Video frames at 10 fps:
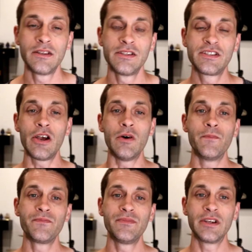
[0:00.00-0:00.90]

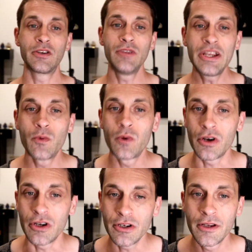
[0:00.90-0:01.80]
So the Greek
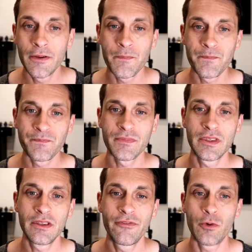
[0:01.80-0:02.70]
word
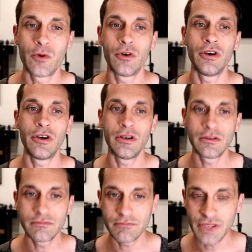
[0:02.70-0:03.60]

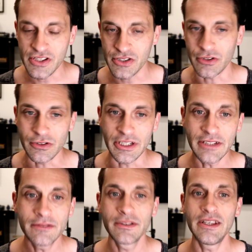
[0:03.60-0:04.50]
for
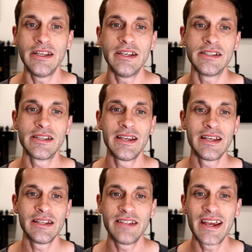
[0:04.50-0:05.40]
discerning is
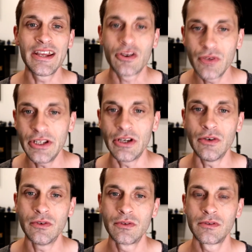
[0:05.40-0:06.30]

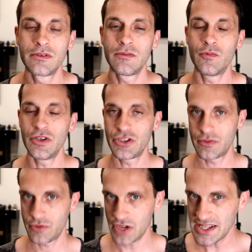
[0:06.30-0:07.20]
diakrino,
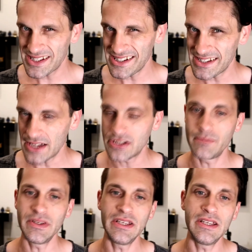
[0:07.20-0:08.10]
which translates out to
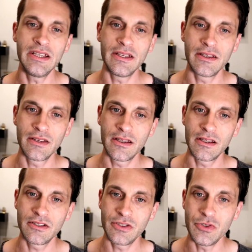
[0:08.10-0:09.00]
be
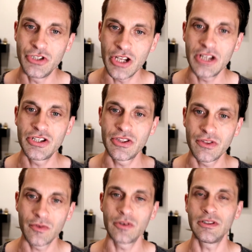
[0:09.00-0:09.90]
to judge
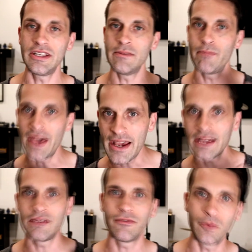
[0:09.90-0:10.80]
thoroughly
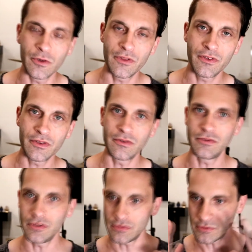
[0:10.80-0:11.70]
back and forth. So
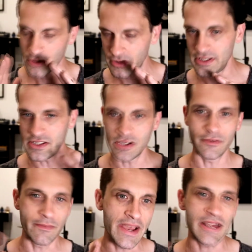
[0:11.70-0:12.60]
to look things
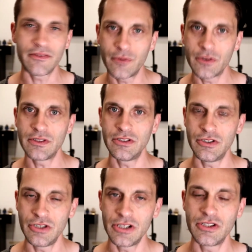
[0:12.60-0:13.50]
over back and forth and to
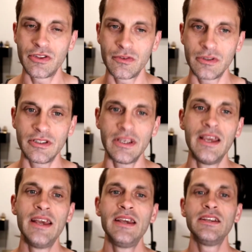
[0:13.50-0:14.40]
judge thoroughly.
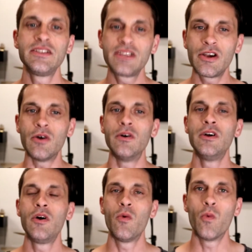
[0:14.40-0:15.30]
So
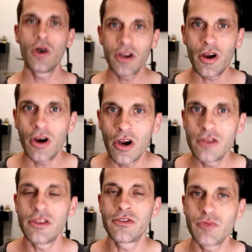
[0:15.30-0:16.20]
what
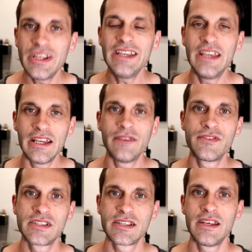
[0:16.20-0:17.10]
are the three
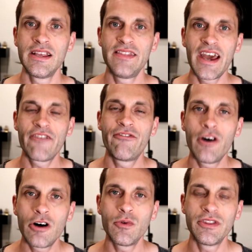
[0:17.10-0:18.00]
gifts that
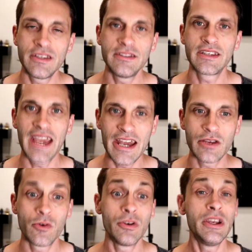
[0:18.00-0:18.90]
fall within the
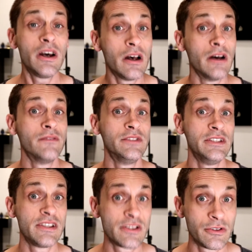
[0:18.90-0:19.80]
category of the
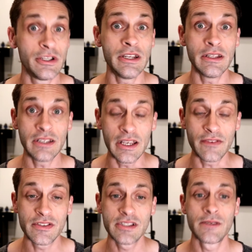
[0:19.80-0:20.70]
discerning
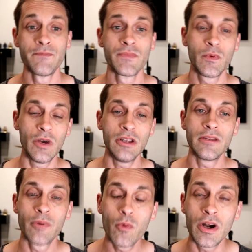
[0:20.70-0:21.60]
gifts? Well,
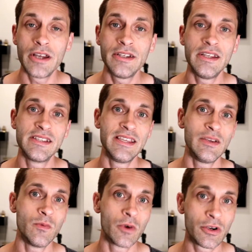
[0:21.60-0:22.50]
number one is
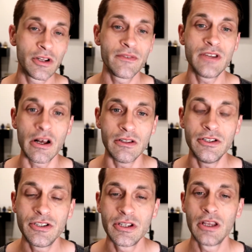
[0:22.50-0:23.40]
the word of
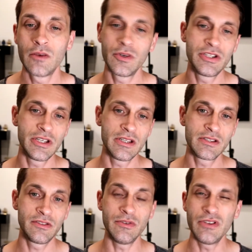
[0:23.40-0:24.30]
knowledge, which
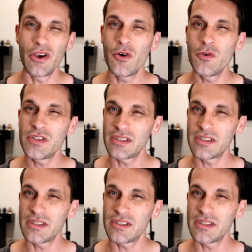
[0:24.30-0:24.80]
is to know